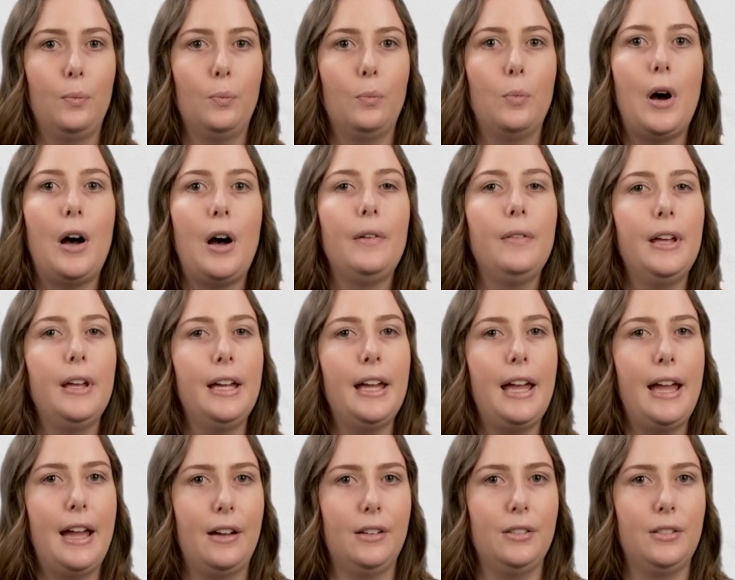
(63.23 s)
While they
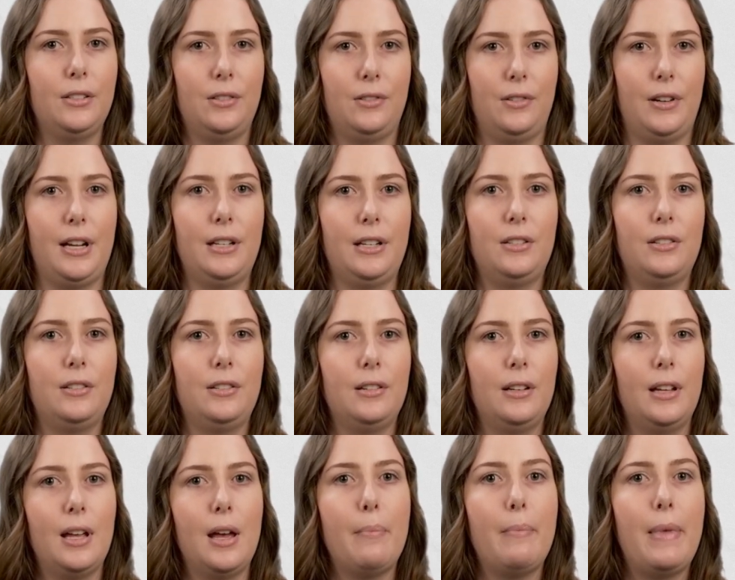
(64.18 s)
are outstretched,
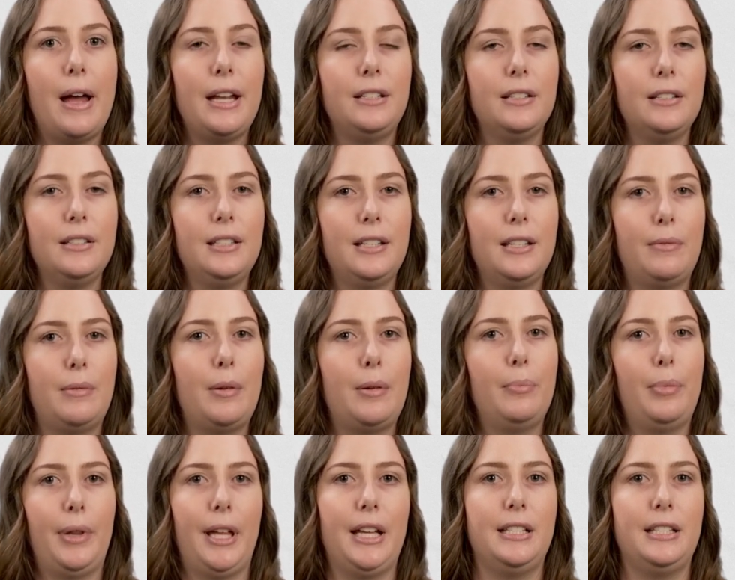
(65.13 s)
imagine
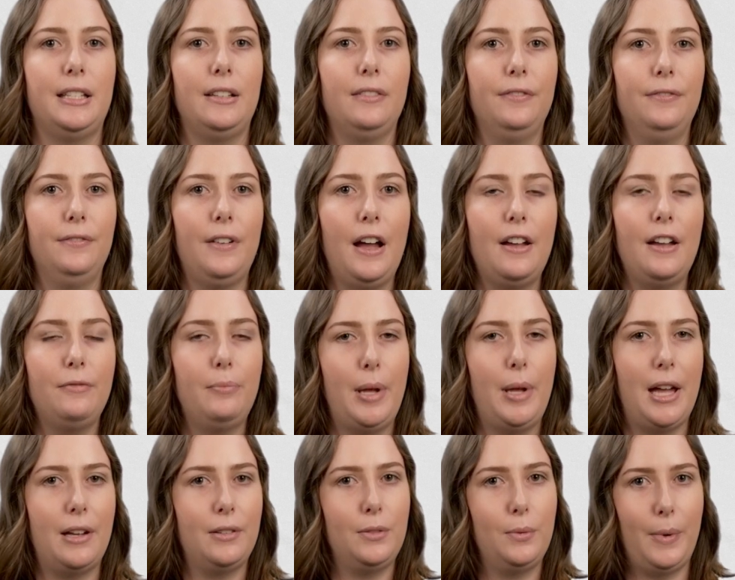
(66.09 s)
someone placing
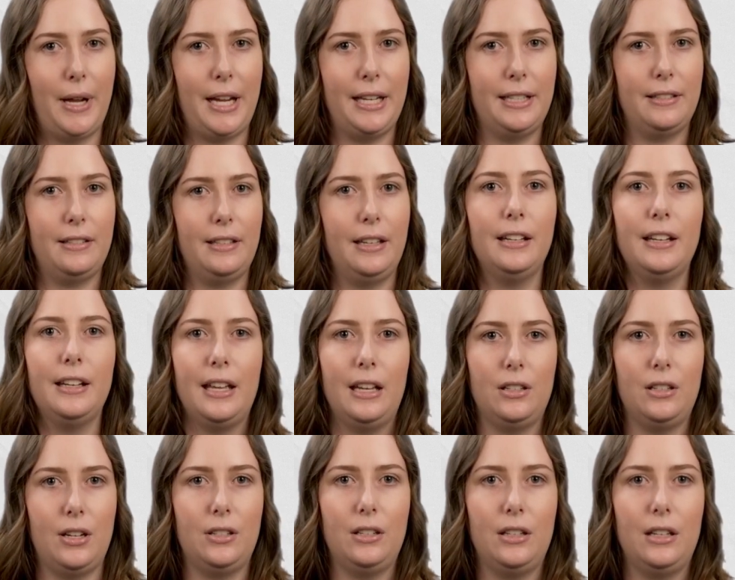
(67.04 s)
5-pound weights in
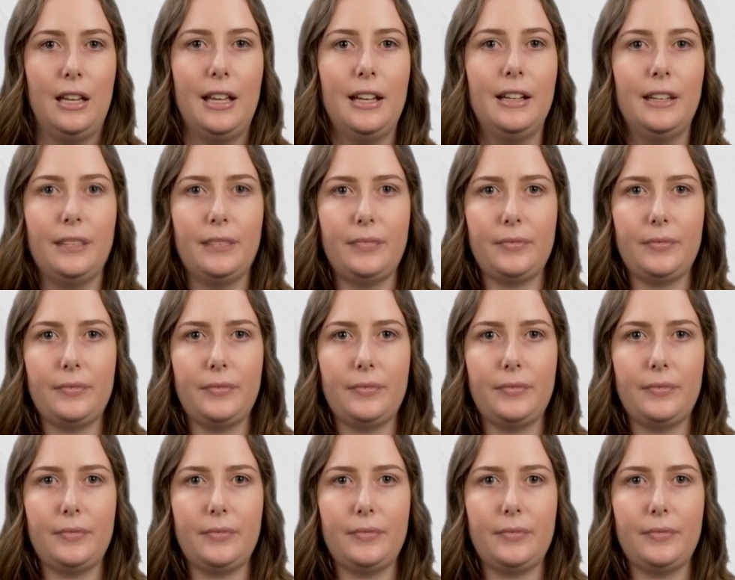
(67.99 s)
each hand.